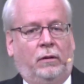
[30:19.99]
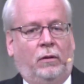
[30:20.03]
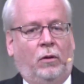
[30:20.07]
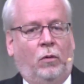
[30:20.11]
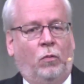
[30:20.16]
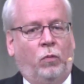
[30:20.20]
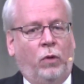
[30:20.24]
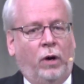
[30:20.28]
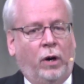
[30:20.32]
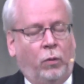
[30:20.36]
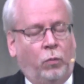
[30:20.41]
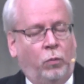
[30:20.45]

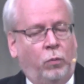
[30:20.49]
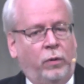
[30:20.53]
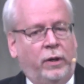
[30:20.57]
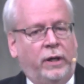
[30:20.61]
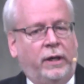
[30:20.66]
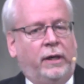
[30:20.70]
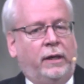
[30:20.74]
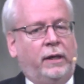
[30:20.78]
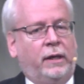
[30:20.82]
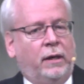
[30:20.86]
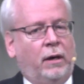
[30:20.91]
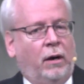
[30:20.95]
where
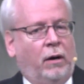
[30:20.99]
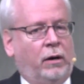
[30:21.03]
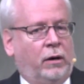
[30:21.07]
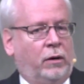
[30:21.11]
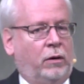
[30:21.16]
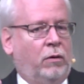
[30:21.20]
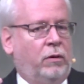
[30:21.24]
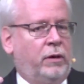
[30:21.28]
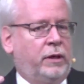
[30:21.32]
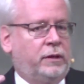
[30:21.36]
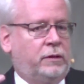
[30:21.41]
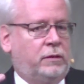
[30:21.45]
we are
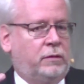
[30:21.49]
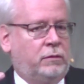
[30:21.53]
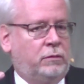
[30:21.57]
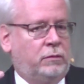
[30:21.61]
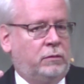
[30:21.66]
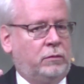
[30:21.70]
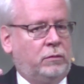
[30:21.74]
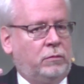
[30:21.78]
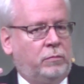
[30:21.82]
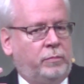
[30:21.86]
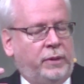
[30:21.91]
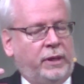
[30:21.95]
going
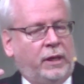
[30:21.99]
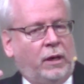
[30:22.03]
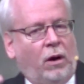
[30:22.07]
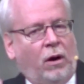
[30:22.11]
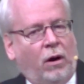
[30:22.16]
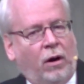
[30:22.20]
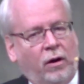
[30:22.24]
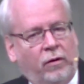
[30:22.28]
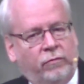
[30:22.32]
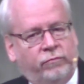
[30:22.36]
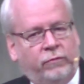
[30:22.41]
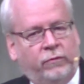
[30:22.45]
to be
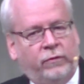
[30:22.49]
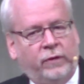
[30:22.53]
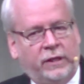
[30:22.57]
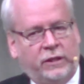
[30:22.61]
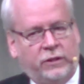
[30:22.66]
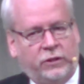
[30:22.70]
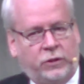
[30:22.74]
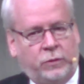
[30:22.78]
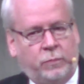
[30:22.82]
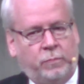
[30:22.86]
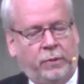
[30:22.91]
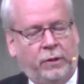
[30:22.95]
offering
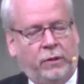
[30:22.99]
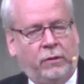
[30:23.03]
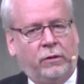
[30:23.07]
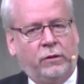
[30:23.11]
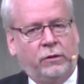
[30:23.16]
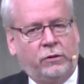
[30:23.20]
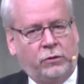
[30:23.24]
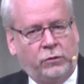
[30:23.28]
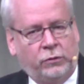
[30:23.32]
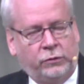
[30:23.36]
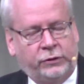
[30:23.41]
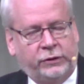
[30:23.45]

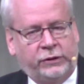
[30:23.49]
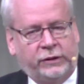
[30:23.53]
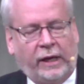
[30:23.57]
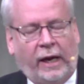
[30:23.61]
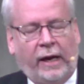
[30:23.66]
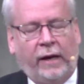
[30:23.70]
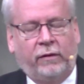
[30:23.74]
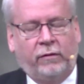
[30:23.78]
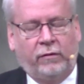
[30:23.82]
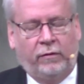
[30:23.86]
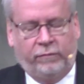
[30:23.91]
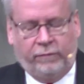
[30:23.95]
spiritual
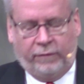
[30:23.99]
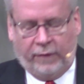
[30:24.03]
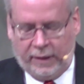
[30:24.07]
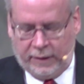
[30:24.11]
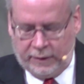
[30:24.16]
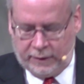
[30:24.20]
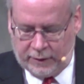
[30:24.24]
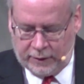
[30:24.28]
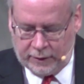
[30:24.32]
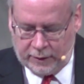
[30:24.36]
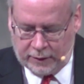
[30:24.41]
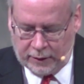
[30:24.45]

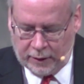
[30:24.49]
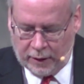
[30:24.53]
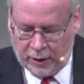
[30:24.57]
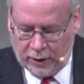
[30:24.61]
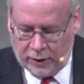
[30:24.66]
sacrifices